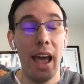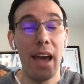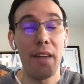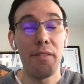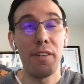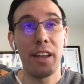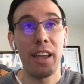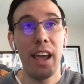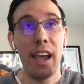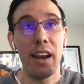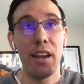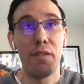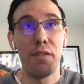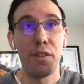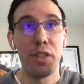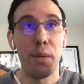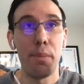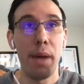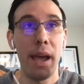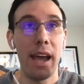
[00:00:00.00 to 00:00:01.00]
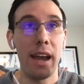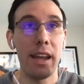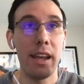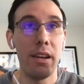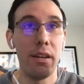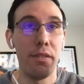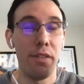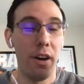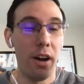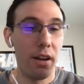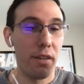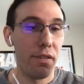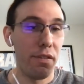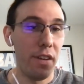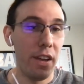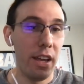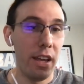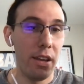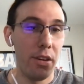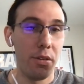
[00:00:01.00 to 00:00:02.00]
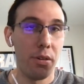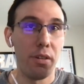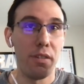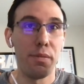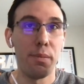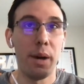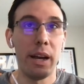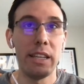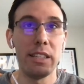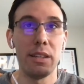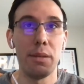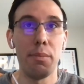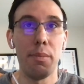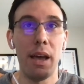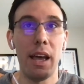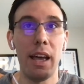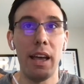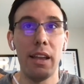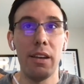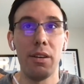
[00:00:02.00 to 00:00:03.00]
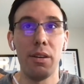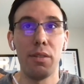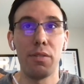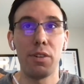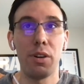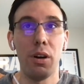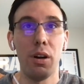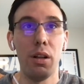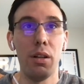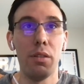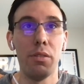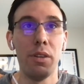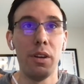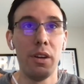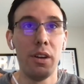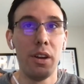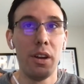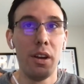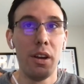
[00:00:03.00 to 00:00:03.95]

advocated for the banning of Huck Finn or of Mice and Men or have called